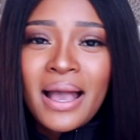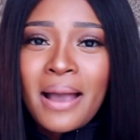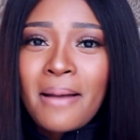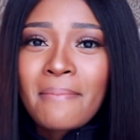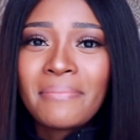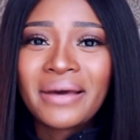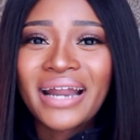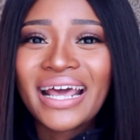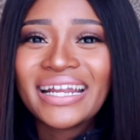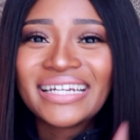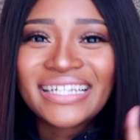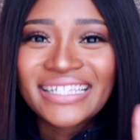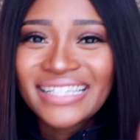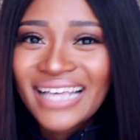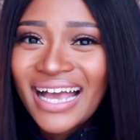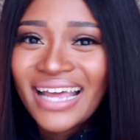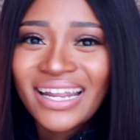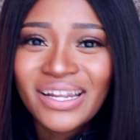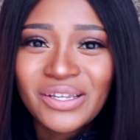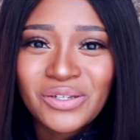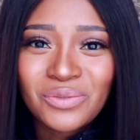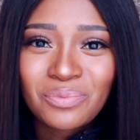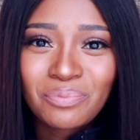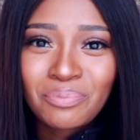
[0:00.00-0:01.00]
But I
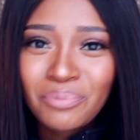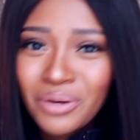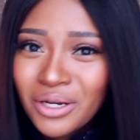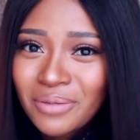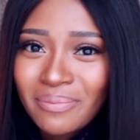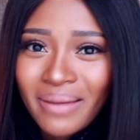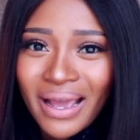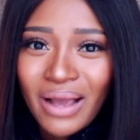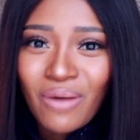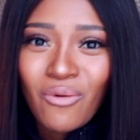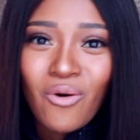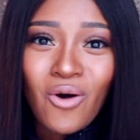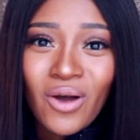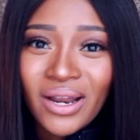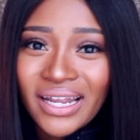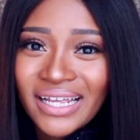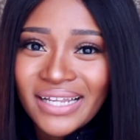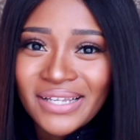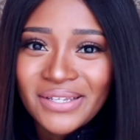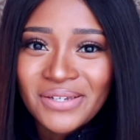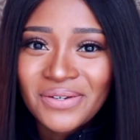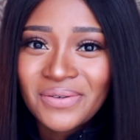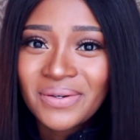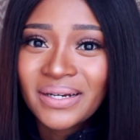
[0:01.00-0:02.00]
decided to put my all
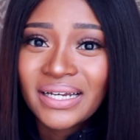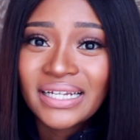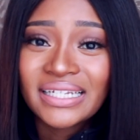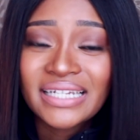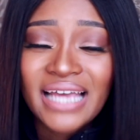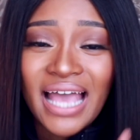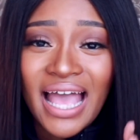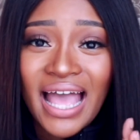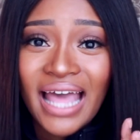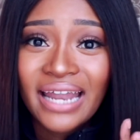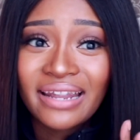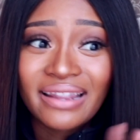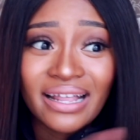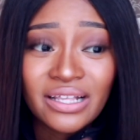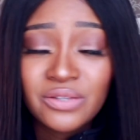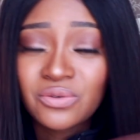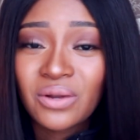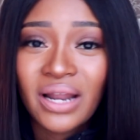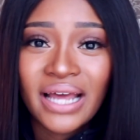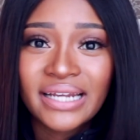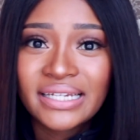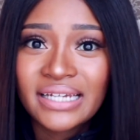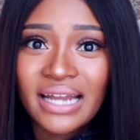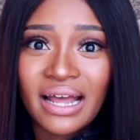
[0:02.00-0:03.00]
into it, and that's
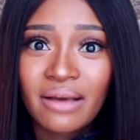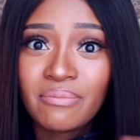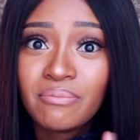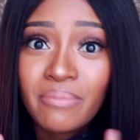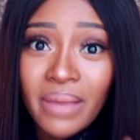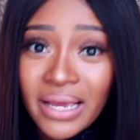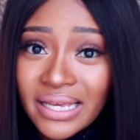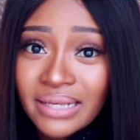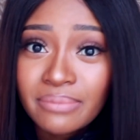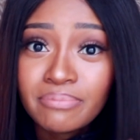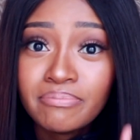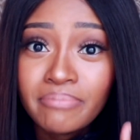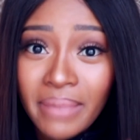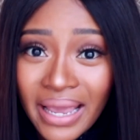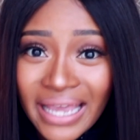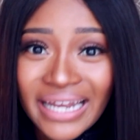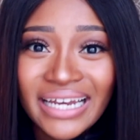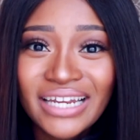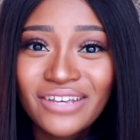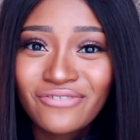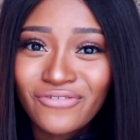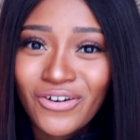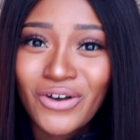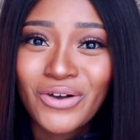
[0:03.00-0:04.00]
what I did. I
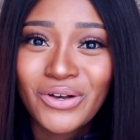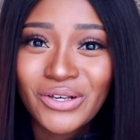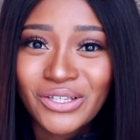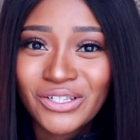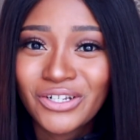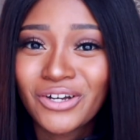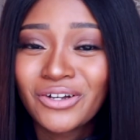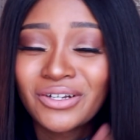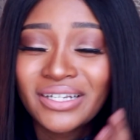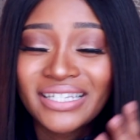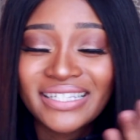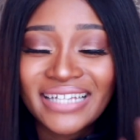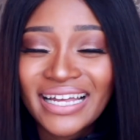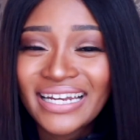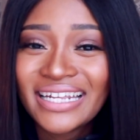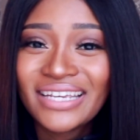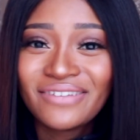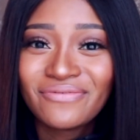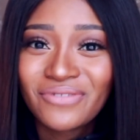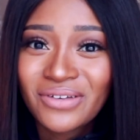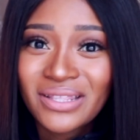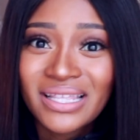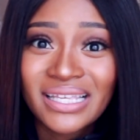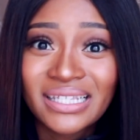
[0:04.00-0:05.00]
mainly focused on
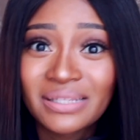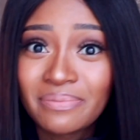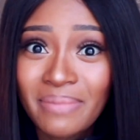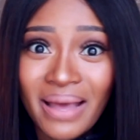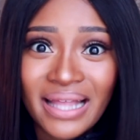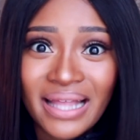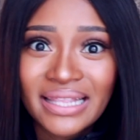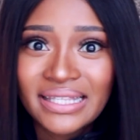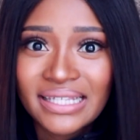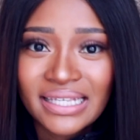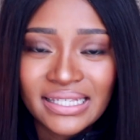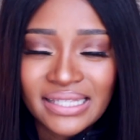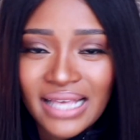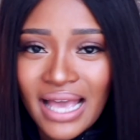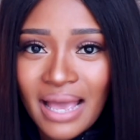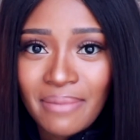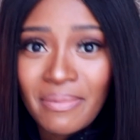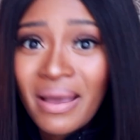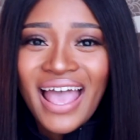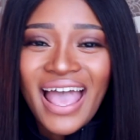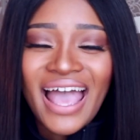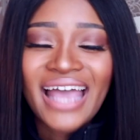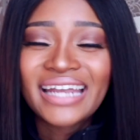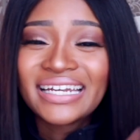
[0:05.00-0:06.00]
studying for this maths exam,
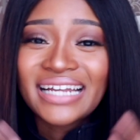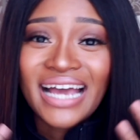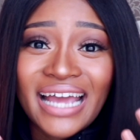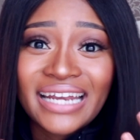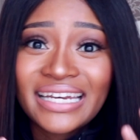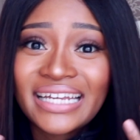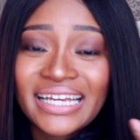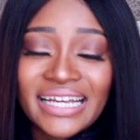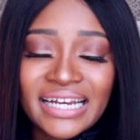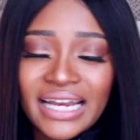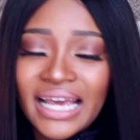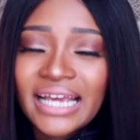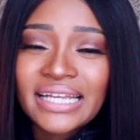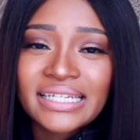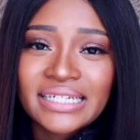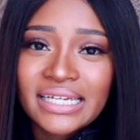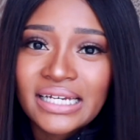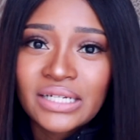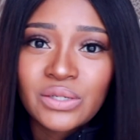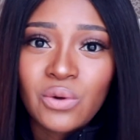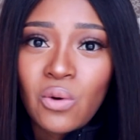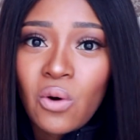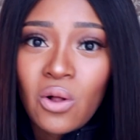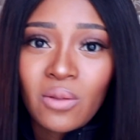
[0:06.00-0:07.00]
and
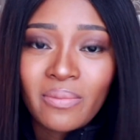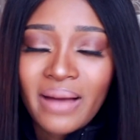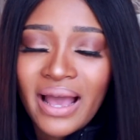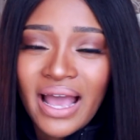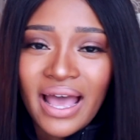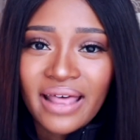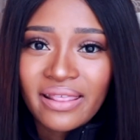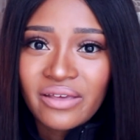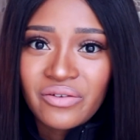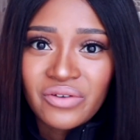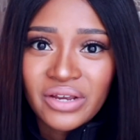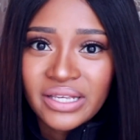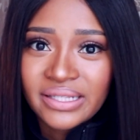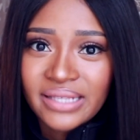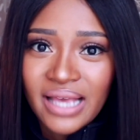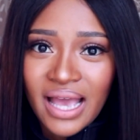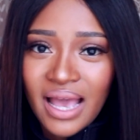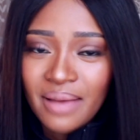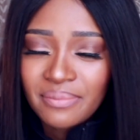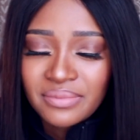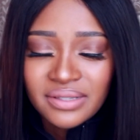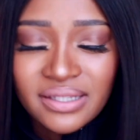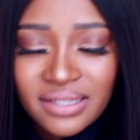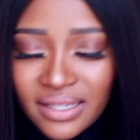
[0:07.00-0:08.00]
neglected all my other
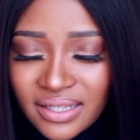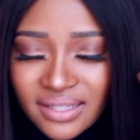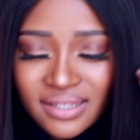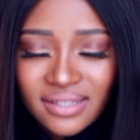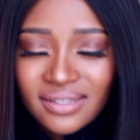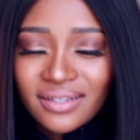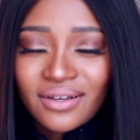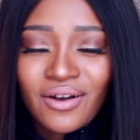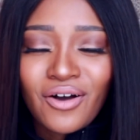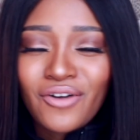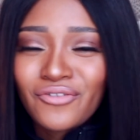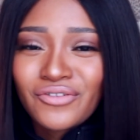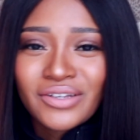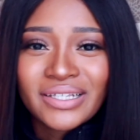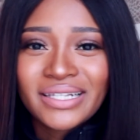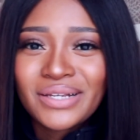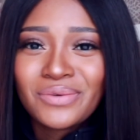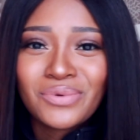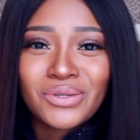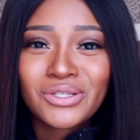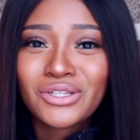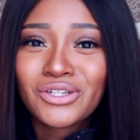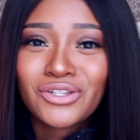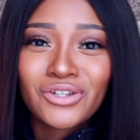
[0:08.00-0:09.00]
exams. This obviously
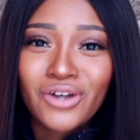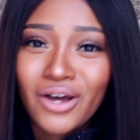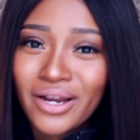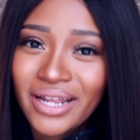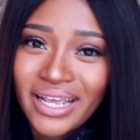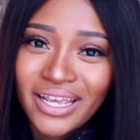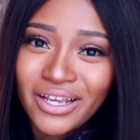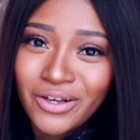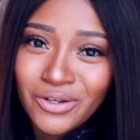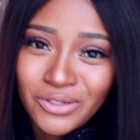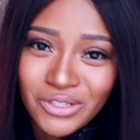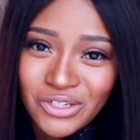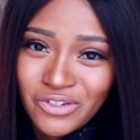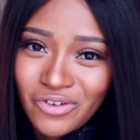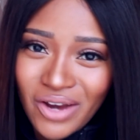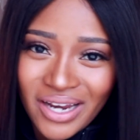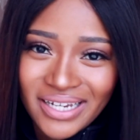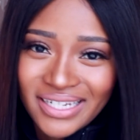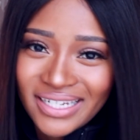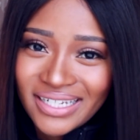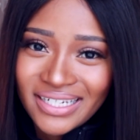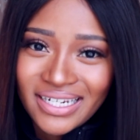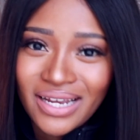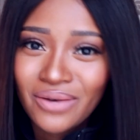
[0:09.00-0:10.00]
was not a good
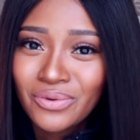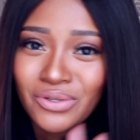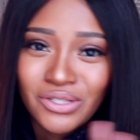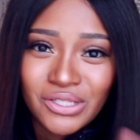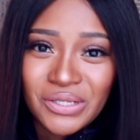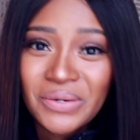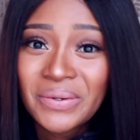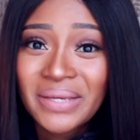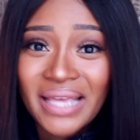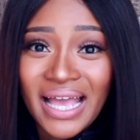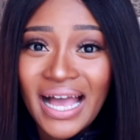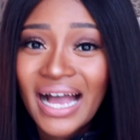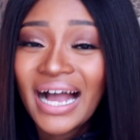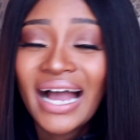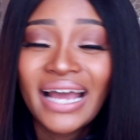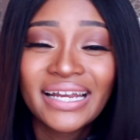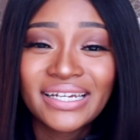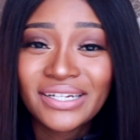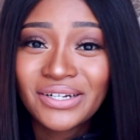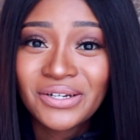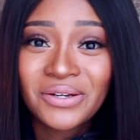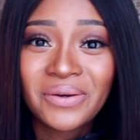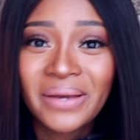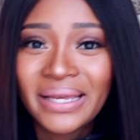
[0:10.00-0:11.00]
strategy. I was so young, I
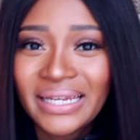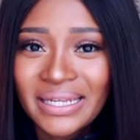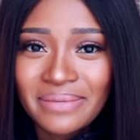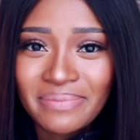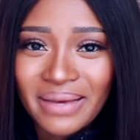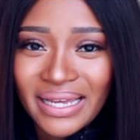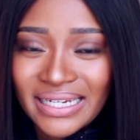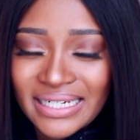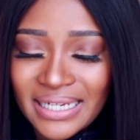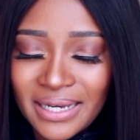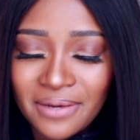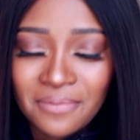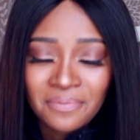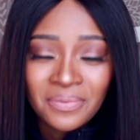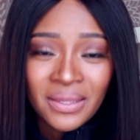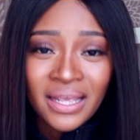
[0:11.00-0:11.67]
didn't know any better.